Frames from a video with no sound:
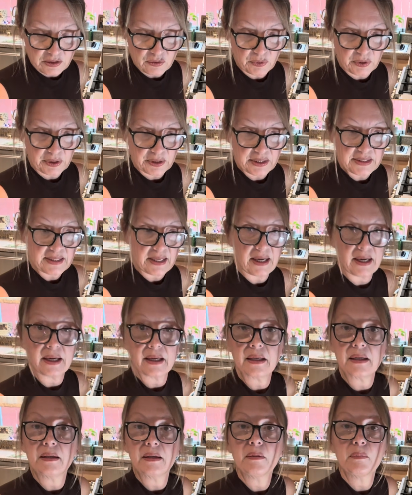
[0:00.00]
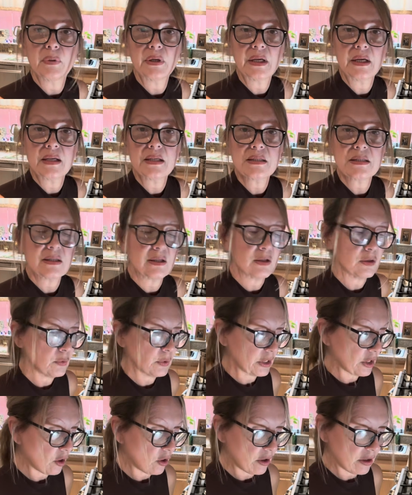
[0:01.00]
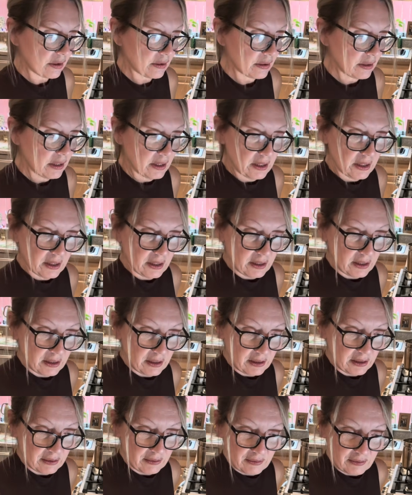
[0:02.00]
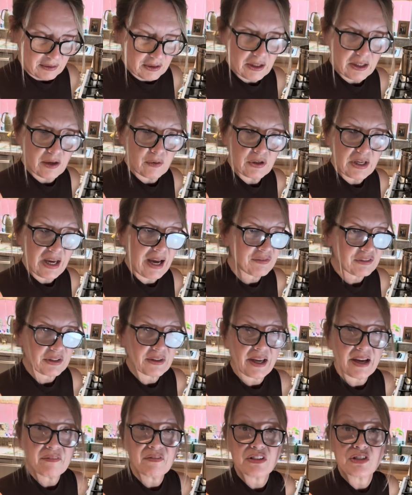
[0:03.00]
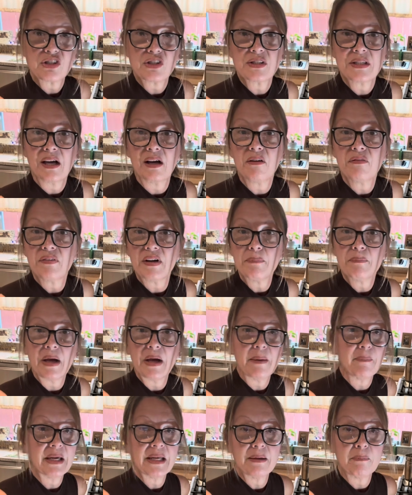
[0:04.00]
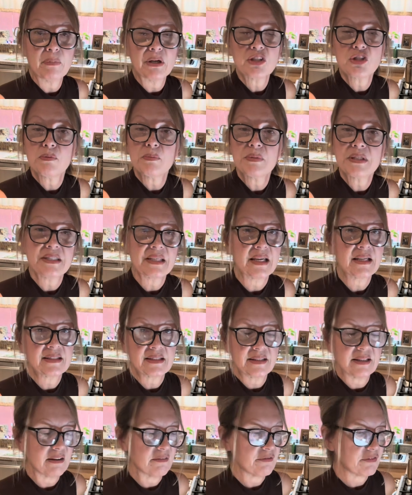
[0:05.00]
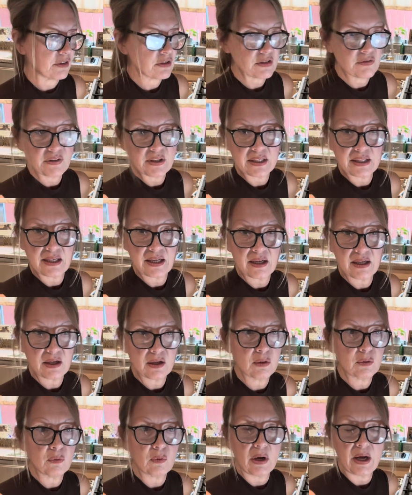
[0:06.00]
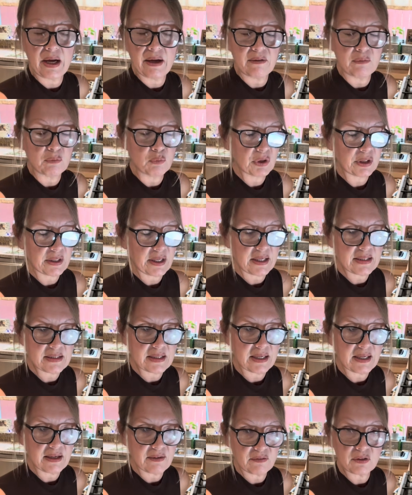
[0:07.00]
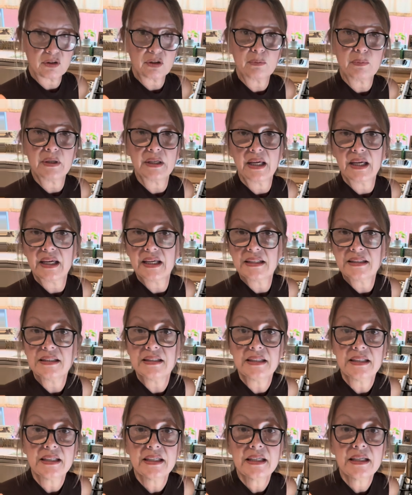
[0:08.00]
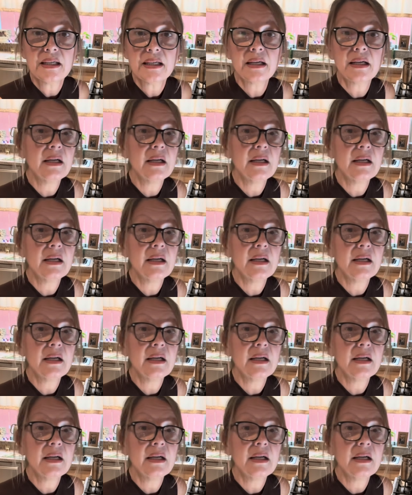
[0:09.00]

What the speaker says: really sad because who we are, you know, you have to laugh at yourself. I made a bunch of mistakes in that first video. I realized I have a little bit of ADD